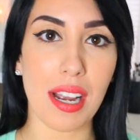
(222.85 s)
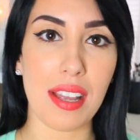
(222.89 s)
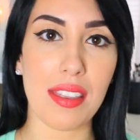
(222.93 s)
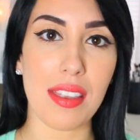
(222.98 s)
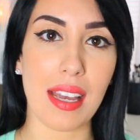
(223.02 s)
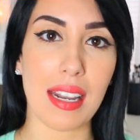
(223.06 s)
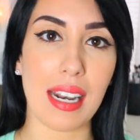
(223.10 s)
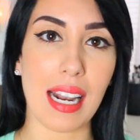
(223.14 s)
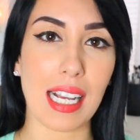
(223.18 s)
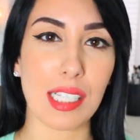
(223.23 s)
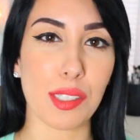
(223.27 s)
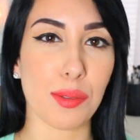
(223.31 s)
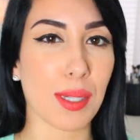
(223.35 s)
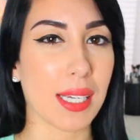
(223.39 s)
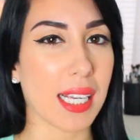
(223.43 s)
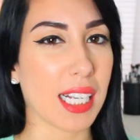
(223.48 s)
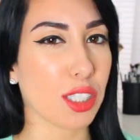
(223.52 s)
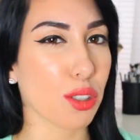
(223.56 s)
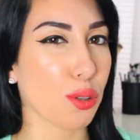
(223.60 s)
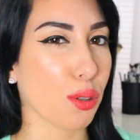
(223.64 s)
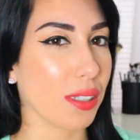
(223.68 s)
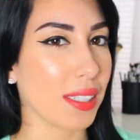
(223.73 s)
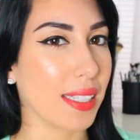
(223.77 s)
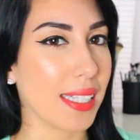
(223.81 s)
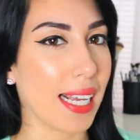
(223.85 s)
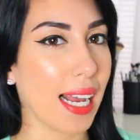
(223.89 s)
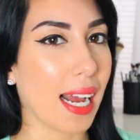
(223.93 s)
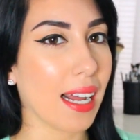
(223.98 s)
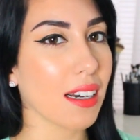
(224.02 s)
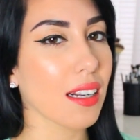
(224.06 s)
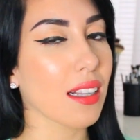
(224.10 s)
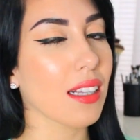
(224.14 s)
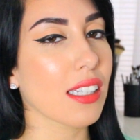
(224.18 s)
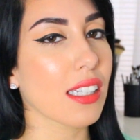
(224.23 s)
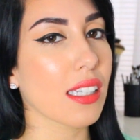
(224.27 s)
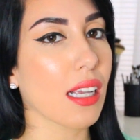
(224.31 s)
And then as we get towards the
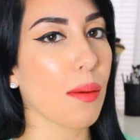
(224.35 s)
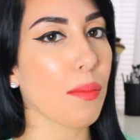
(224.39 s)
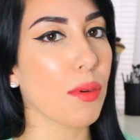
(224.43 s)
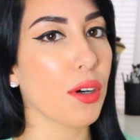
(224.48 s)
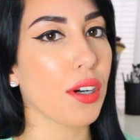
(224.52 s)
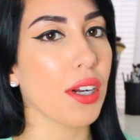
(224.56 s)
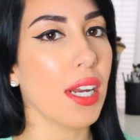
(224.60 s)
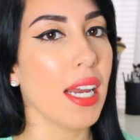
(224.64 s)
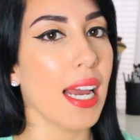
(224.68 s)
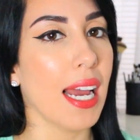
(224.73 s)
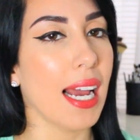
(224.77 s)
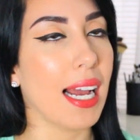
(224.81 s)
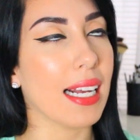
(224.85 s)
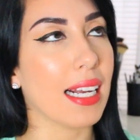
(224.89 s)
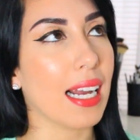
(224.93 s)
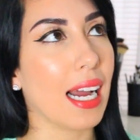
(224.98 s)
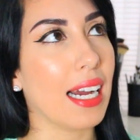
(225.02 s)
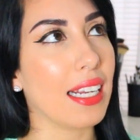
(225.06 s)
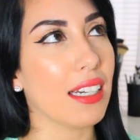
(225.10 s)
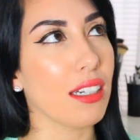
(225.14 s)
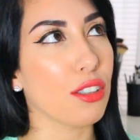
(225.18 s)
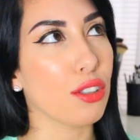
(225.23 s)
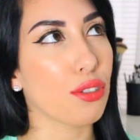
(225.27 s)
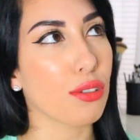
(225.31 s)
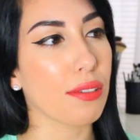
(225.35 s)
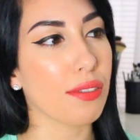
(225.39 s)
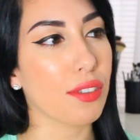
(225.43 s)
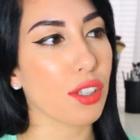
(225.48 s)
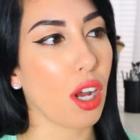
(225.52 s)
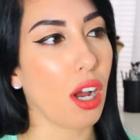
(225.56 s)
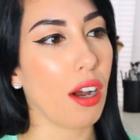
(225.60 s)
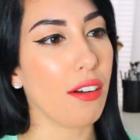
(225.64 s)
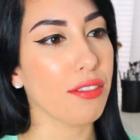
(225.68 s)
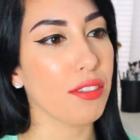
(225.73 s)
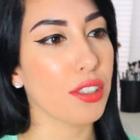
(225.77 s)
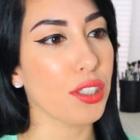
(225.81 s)
end of the summer, it kind of
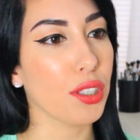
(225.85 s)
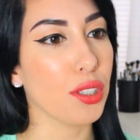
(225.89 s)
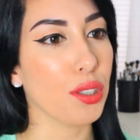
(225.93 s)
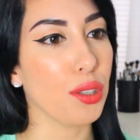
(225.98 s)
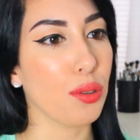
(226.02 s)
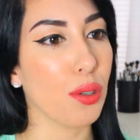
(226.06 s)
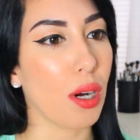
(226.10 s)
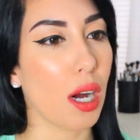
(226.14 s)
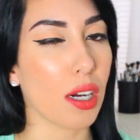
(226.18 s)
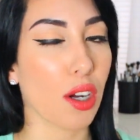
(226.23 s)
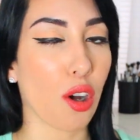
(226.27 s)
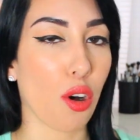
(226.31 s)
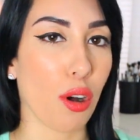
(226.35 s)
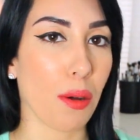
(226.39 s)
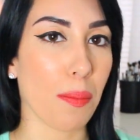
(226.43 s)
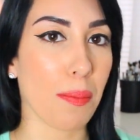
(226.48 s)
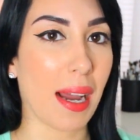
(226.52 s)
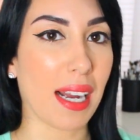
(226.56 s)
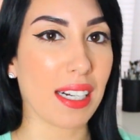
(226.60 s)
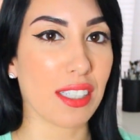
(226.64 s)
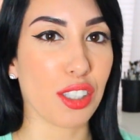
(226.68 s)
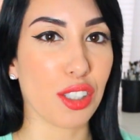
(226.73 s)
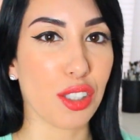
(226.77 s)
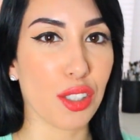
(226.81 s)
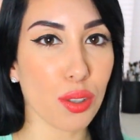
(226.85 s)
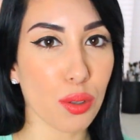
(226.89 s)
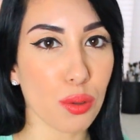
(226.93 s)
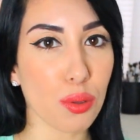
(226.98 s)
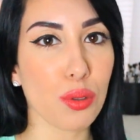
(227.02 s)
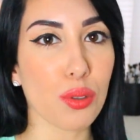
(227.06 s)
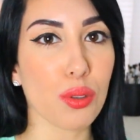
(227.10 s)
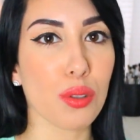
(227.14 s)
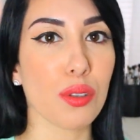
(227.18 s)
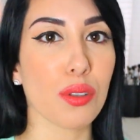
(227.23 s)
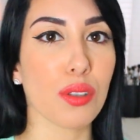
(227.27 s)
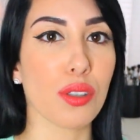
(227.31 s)
drifts off to going back to
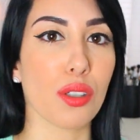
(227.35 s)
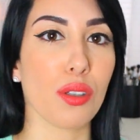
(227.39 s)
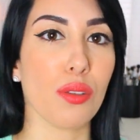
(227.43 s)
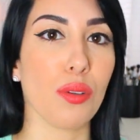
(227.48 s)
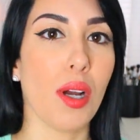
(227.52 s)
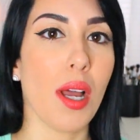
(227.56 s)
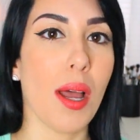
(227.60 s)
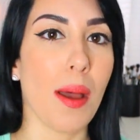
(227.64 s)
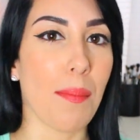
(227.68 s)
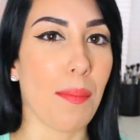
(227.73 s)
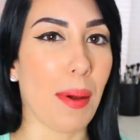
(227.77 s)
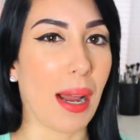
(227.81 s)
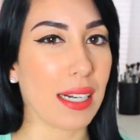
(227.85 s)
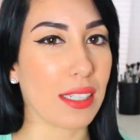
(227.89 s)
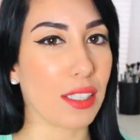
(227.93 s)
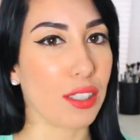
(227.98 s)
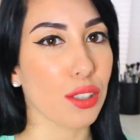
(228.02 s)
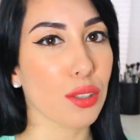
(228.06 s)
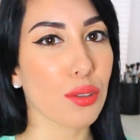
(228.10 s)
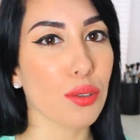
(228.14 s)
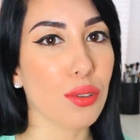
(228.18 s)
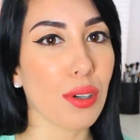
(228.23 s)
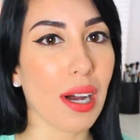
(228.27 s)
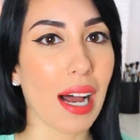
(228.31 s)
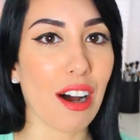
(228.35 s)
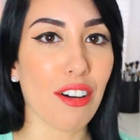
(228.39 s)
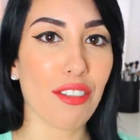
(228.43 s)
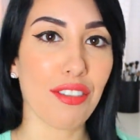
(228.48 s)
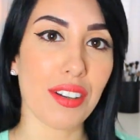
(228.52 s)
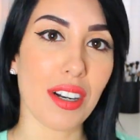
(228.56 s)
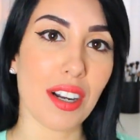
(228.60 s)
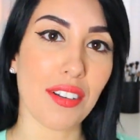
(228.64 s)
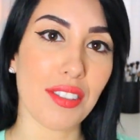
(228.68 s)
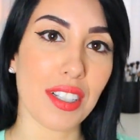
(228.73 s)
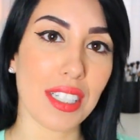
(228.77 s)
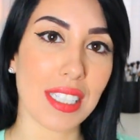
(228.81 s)
school. So back to school
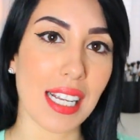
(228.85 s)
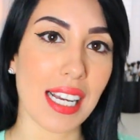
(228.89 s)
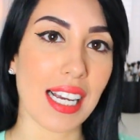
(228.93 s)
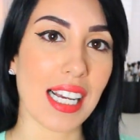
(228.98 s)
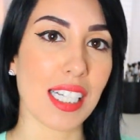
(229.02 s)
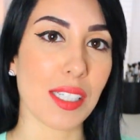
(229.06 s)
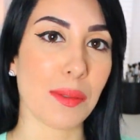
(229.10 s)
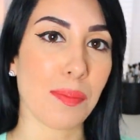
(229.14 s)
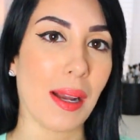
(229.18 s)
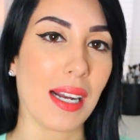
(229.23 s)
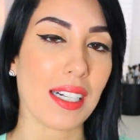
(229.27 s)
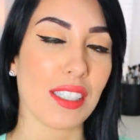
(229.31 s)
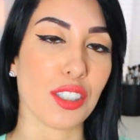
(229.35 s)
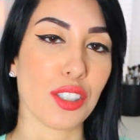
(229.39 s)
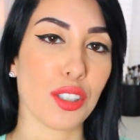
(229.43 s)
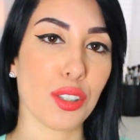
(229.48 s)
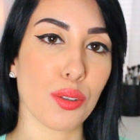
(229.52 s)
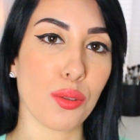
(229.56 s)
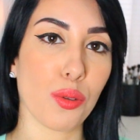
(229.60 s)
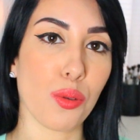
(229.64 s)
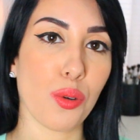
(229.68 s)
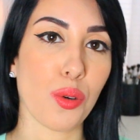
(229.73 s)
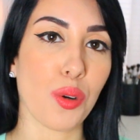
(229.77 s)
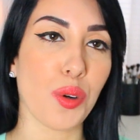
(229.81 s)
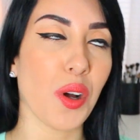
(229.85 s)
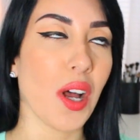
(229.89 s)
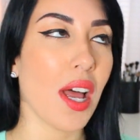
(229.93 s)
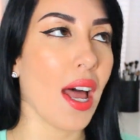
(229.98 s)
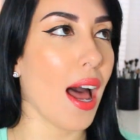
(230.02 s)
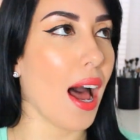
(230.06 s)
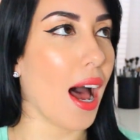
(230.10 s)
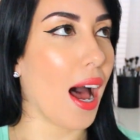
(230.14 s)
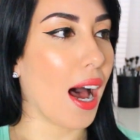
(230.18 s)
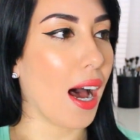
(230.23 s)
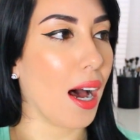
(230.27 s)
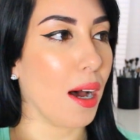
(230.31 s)
outfit of the days, back to school
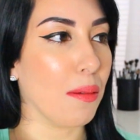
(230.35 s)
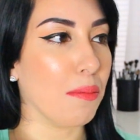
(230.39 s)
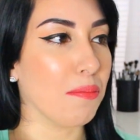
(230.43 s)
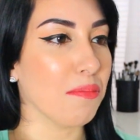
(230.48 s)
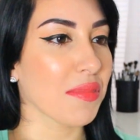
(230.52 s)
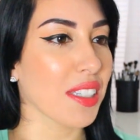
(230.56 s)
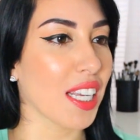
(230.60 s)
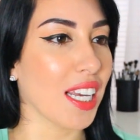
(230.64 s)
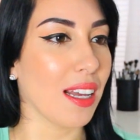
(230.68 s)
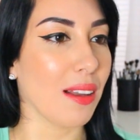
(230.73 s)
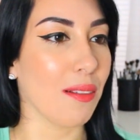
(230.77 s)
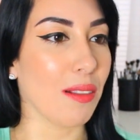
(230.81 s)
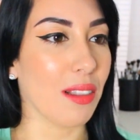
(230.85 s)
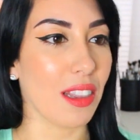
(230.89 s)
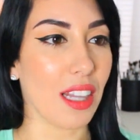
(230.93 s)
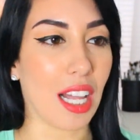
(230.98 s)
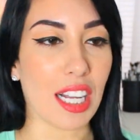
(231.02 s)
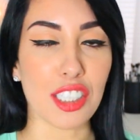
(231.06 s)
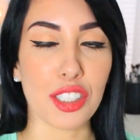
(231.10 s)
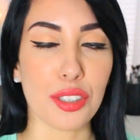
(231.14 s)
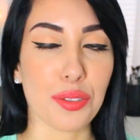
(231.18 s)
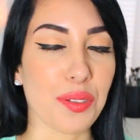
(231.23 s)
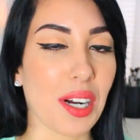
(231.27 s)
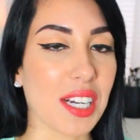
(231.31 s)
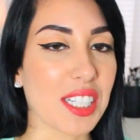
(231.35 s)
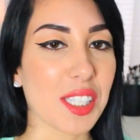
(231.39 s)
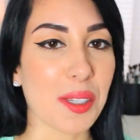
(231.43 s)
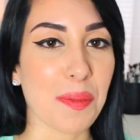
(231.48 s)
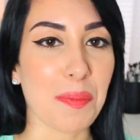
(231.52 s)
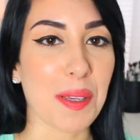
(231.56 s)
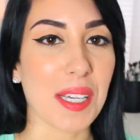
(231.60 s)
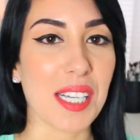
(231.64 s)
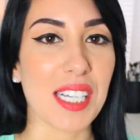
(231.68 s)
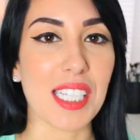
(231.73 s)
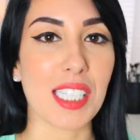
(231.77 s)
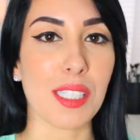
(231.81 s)
um, lunch
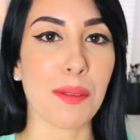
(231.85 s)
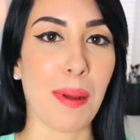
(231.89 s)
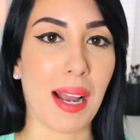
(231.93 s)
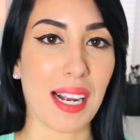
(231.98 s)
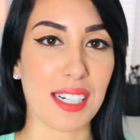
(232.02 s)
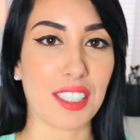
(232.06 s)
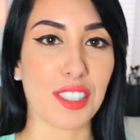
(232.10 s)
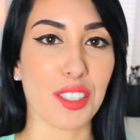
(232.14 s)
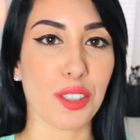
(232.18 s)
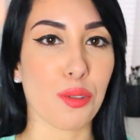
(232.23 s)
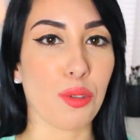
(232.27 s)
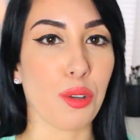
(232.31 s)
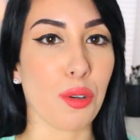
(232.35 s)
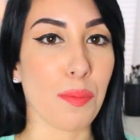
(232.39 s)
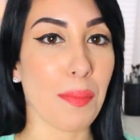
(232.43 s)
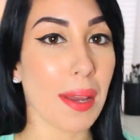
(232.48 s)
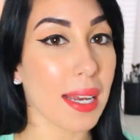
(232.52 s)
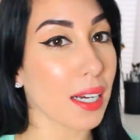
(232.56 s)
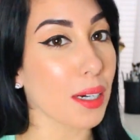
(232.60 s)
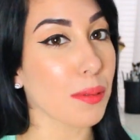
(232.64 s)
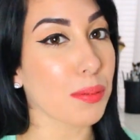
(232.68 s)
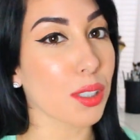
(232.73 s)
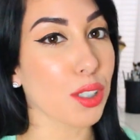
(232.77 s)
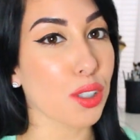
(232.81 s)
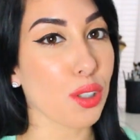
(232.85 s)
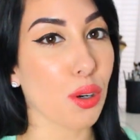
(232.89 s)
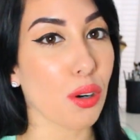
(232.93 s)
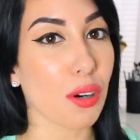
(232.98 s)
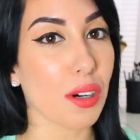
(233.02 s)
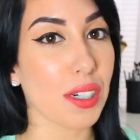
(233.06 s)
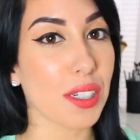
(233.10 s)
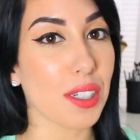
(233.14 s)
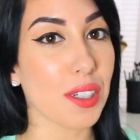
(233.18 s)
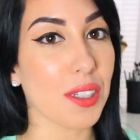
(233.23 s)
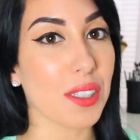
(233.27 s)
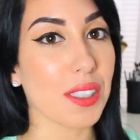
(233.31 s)
recipes, back to school makeup
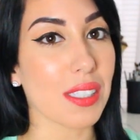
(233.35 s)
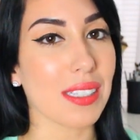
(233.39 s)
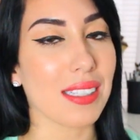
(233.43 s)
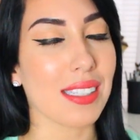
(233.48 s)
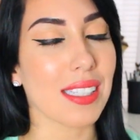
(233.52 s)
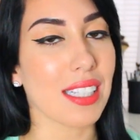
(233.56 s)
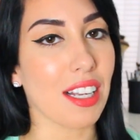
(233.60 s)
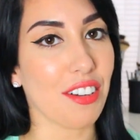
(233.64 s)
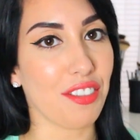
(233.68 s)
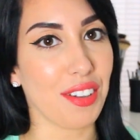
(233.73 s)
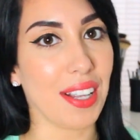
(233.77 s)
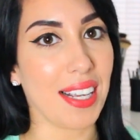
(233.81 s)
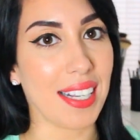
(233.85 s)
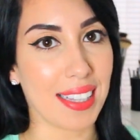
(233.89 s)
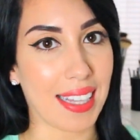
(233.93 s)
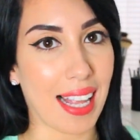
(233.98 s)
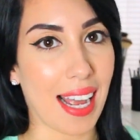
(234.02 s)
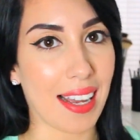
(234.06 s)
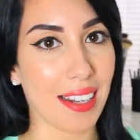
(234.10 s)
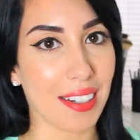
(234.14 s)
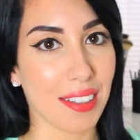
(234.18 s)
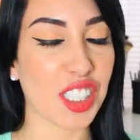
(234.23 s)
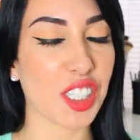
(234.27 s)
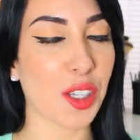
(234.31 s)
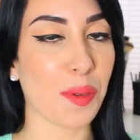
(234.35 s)
tutorials and stuff like that.